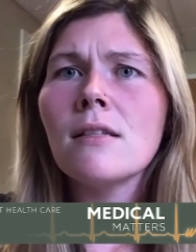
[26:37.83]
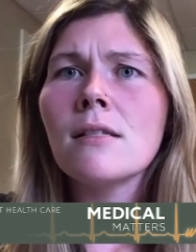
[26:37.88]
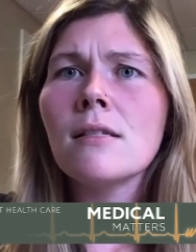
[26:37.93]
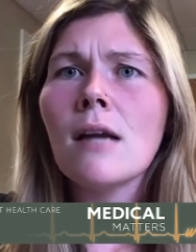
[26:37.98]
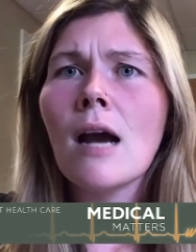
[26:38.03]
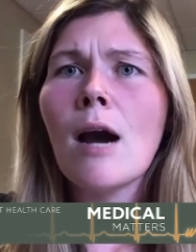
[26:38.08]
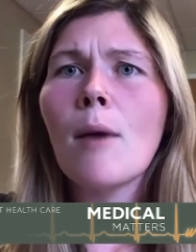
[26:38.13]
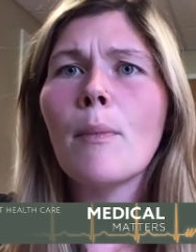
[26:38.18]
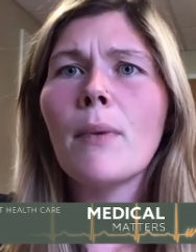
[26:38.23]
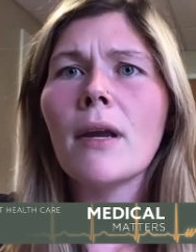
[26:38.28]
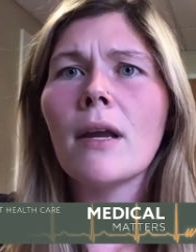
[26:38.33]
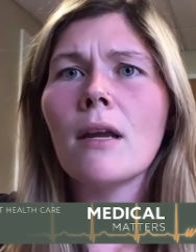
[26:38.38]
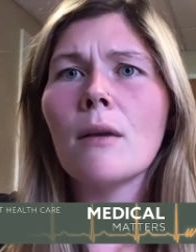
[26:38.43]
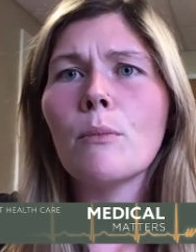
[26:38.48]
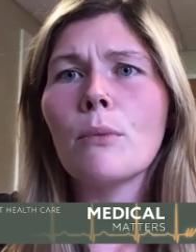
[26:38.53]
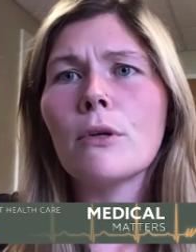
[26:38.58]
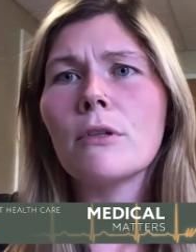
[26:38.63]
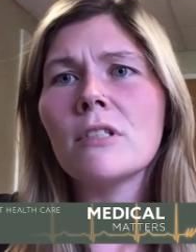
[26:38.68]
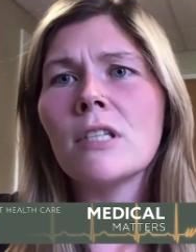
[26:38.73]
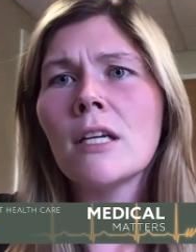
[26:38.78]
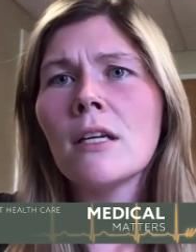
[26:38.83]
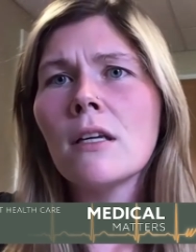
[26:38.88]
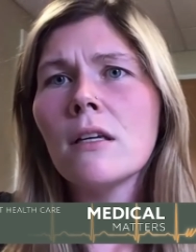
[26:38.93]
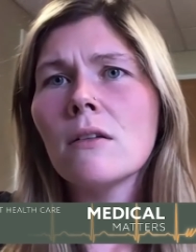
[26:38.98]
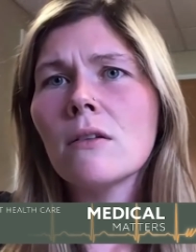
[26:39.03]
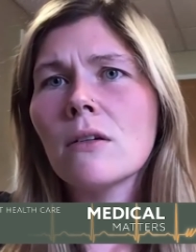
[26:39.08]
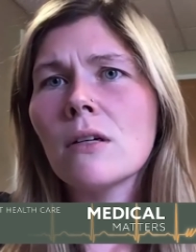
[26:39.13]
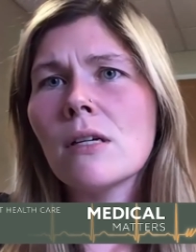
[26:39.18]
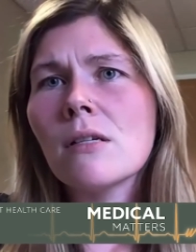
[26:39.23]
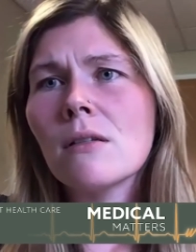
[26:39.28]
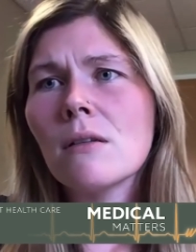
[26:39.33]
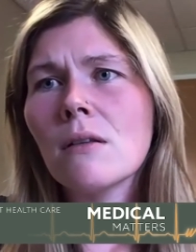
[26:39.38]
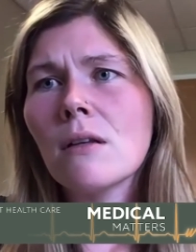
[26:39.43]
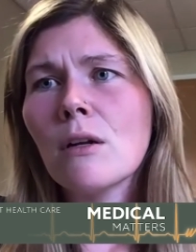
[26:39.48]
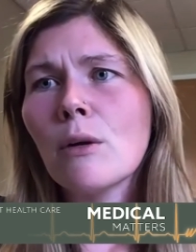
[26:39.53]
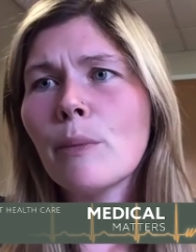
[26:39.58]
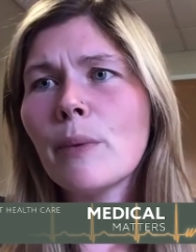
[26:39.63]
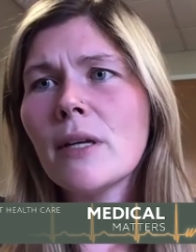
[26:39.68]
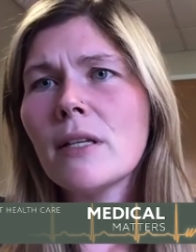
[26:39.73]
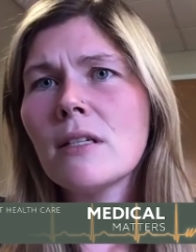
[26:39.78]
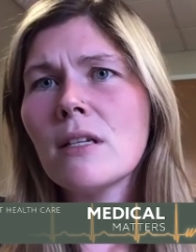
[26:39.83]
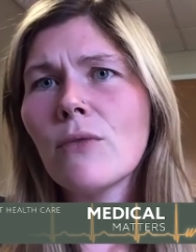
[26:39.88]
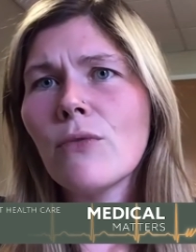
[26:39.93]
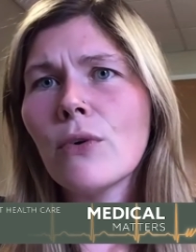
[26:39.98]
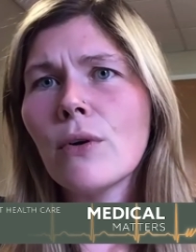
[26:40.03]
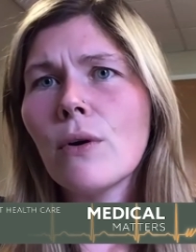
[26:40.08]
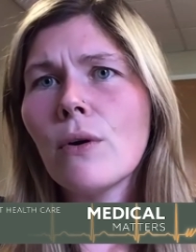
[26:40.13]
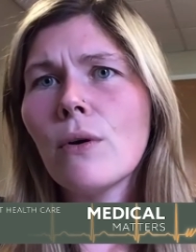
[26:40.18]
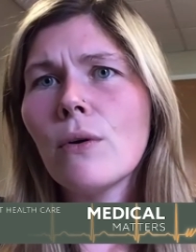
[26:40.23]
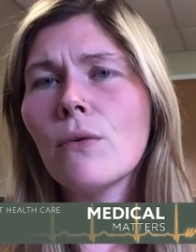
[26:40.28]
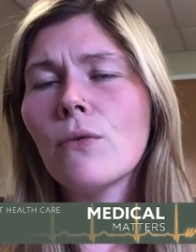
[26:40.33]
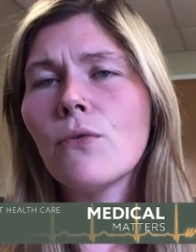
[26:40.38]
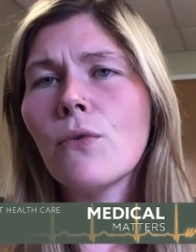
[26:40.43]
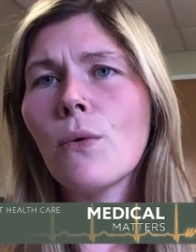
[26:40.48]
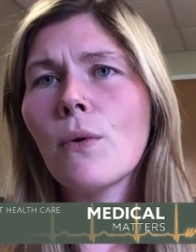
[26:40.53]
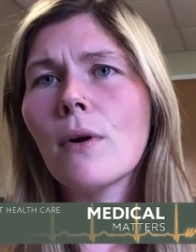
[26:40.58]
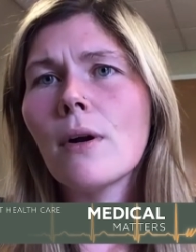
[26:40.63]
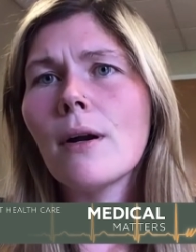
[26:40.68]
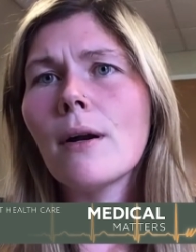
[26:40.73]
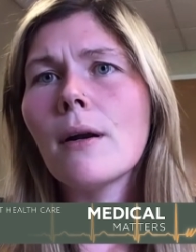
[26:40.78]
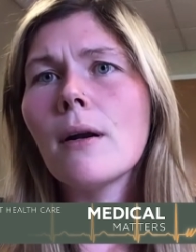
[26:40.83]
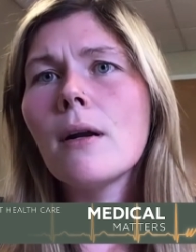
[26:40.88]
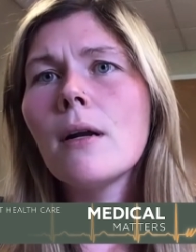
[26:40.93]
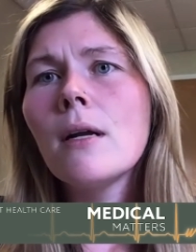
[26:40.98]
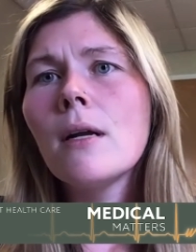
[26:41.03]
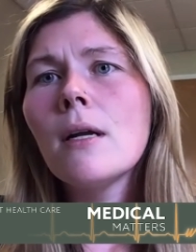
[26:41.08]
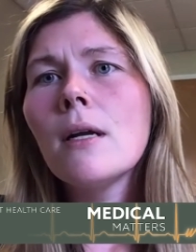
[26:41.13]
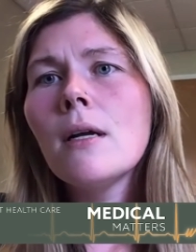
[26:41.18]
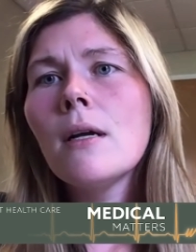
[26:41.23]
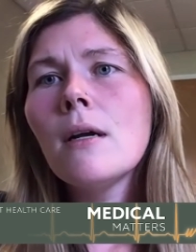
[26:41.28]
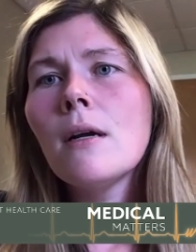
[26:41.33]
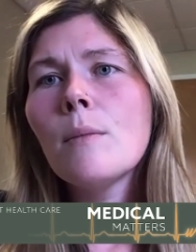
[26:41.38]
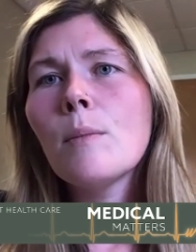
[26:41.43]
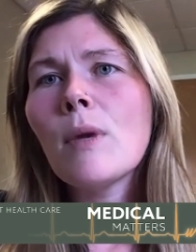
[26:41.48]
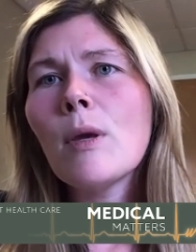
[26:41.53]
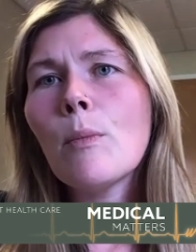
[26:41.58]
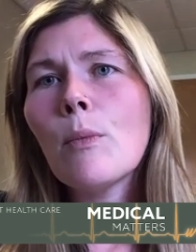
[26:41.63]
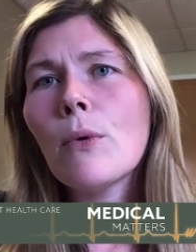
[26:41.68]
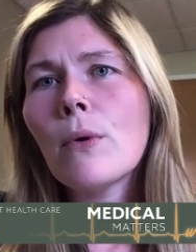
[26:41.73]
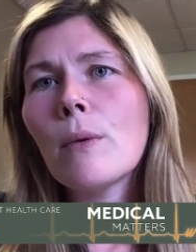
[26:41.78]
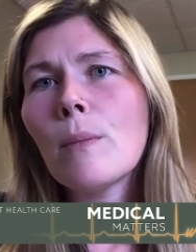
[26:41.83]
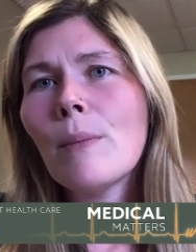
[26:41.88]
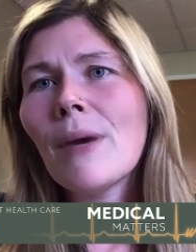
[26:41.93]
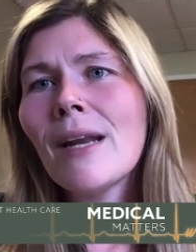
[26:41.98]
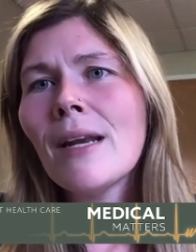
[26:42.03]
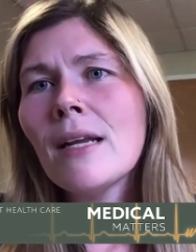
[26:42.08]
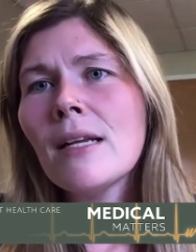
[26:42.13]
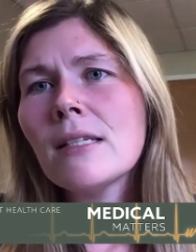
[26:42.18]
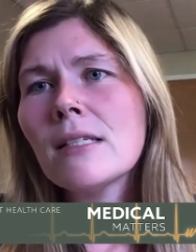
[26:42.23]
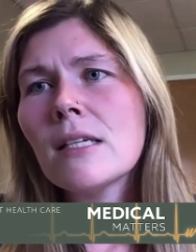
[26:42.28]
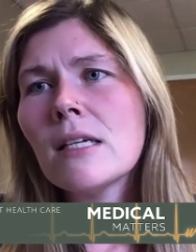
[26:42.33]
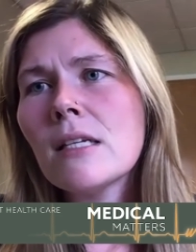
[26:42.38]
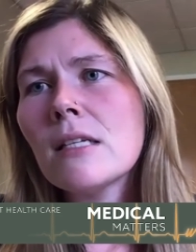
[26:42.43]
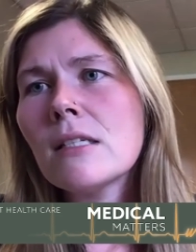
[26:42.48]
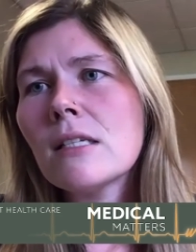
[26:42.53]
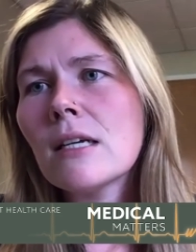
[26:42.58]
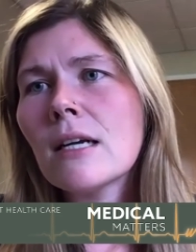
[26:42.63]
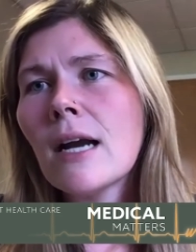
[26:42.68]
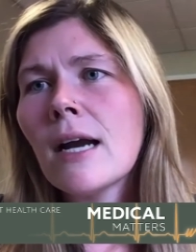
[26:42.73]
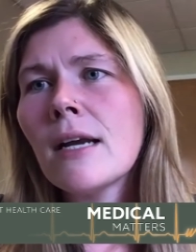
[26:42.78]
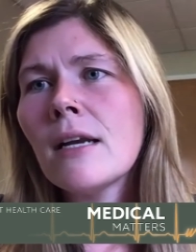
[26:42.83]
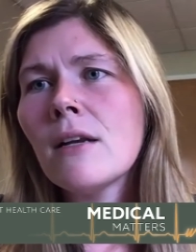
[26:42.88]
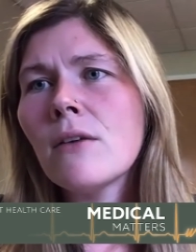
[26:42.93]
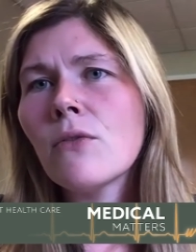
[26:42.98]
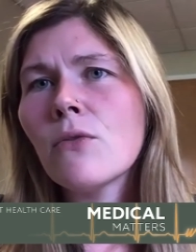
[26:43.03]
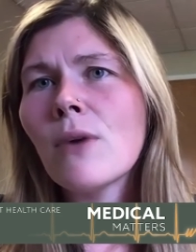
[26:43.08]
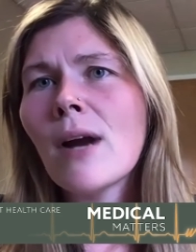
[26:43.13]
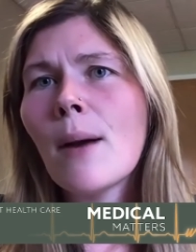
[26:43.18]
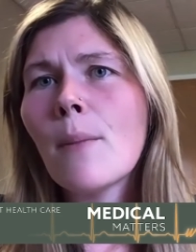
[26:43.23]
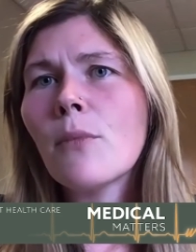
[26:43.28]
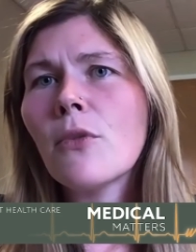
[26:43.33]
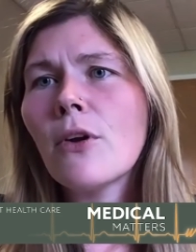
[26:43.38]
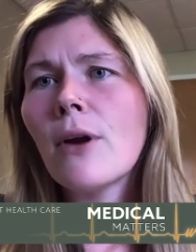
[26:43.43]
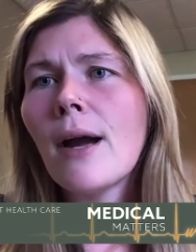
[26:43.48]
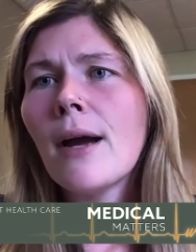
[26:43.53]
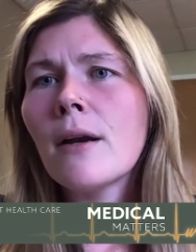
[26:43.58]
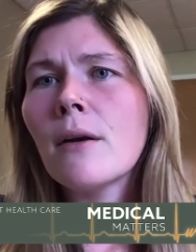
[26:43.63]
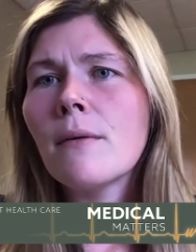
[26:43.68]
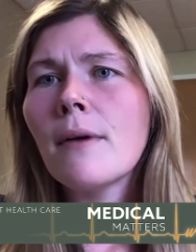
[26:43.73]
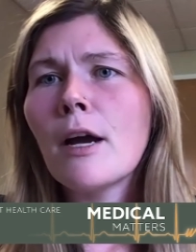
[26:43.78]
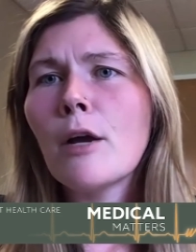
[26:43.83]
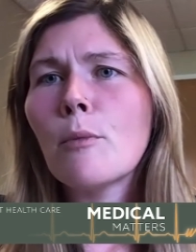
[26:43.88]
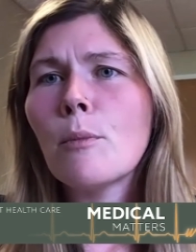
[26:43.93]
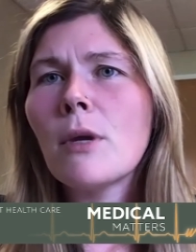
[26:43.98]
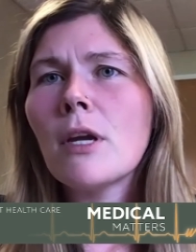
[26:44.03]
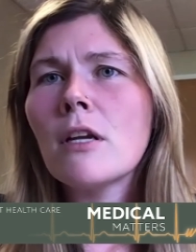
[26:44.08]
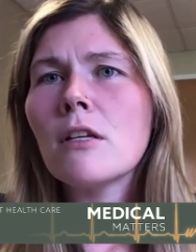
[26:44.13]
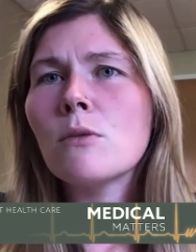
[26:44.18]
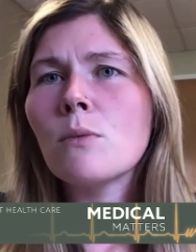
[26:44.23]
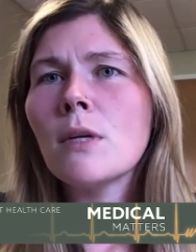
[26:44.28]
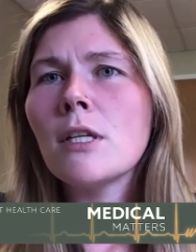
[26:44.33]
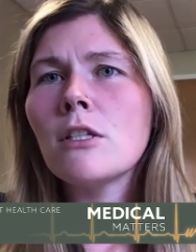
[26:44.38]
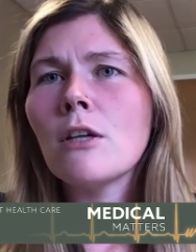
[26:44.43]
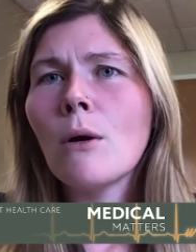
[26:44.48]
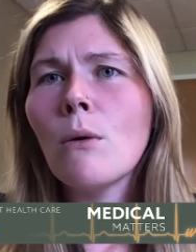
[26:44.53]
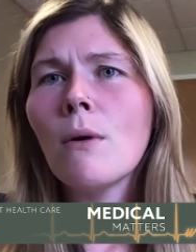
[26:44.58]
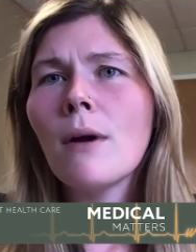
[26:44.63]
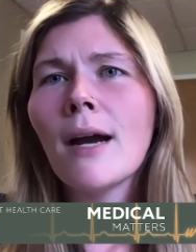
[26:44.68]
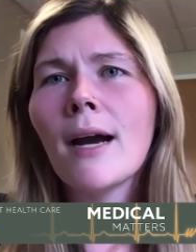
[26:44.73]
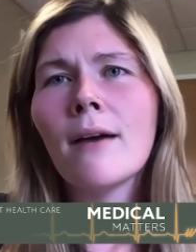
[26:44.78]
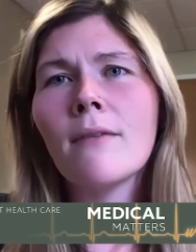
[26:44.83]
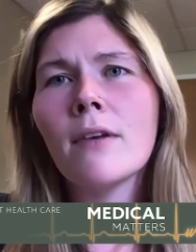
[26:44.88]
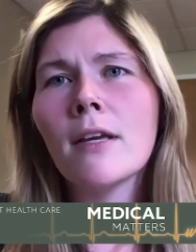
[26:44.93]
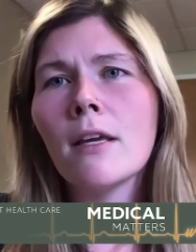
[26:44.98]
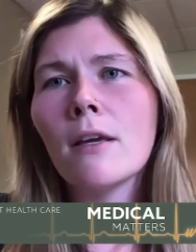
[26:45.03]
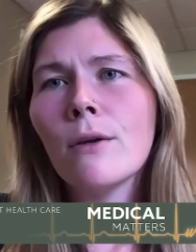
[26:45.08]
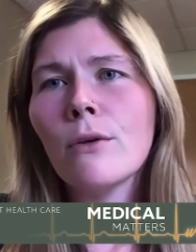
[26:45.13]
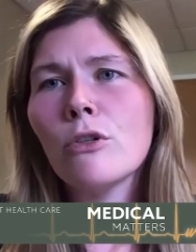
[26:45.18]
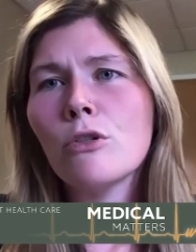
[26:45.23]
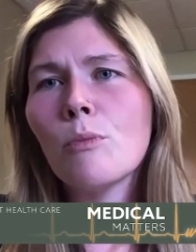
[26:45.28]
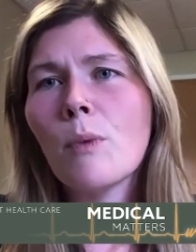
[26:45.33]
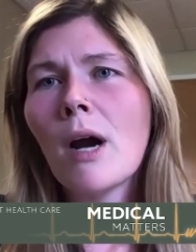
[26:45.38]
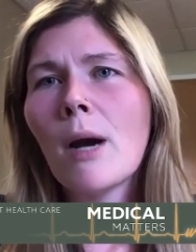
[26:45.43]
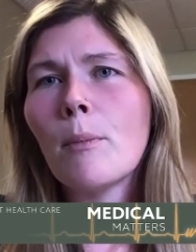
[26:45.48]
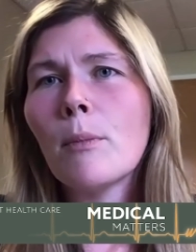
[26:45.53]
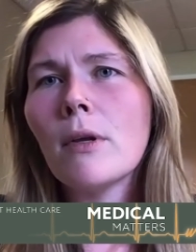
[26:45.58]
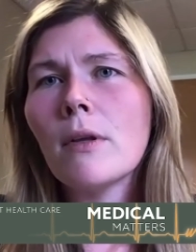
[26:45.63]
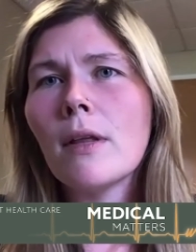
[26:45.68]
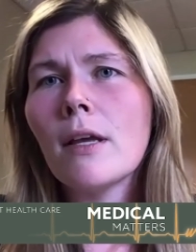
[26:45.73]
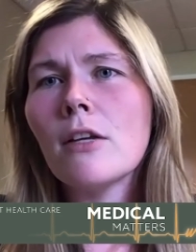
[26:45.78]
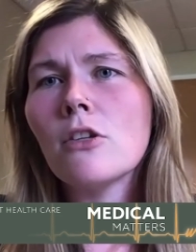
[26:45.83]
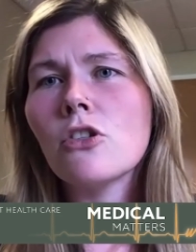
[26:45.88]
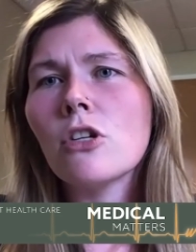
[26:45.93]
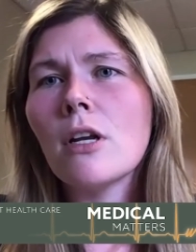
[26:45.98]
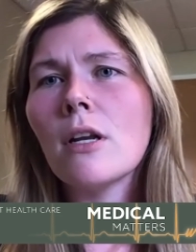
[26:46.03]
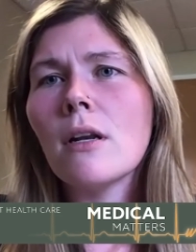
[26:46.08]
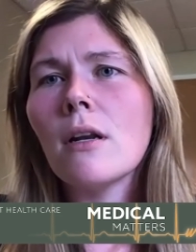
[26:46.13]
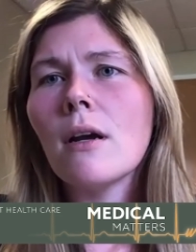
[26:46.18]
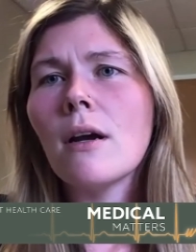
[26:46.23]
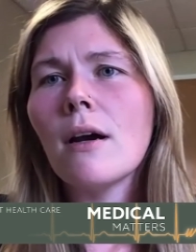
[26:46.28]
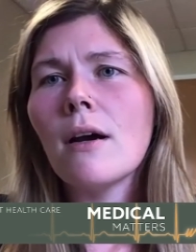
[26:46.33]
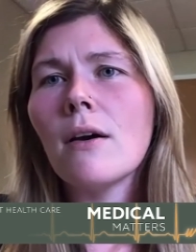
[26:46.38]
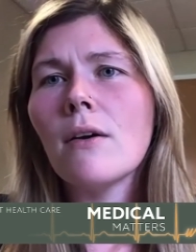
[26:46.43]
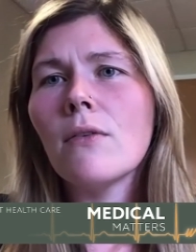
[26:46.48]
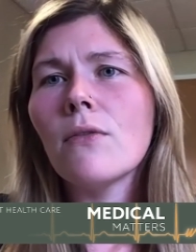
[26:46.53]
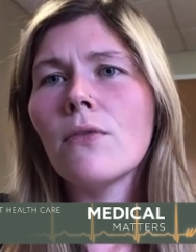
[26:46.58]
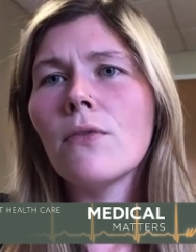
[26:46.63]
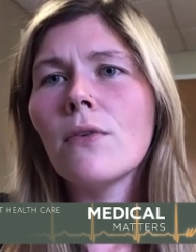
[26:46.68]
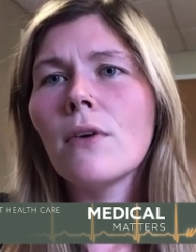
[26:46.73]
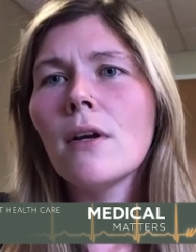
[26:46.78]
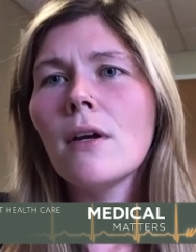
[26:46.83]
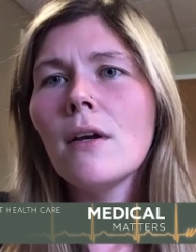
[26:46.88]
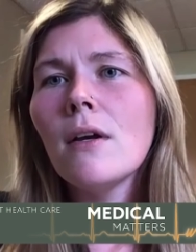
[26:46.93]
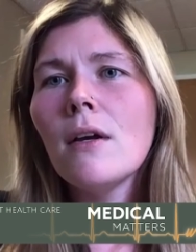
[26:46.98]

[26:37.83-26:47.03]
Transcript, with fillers: this topic in particular is a little bit difficult for people in Bennington to kind of wrap their head around because we don't have a huge population of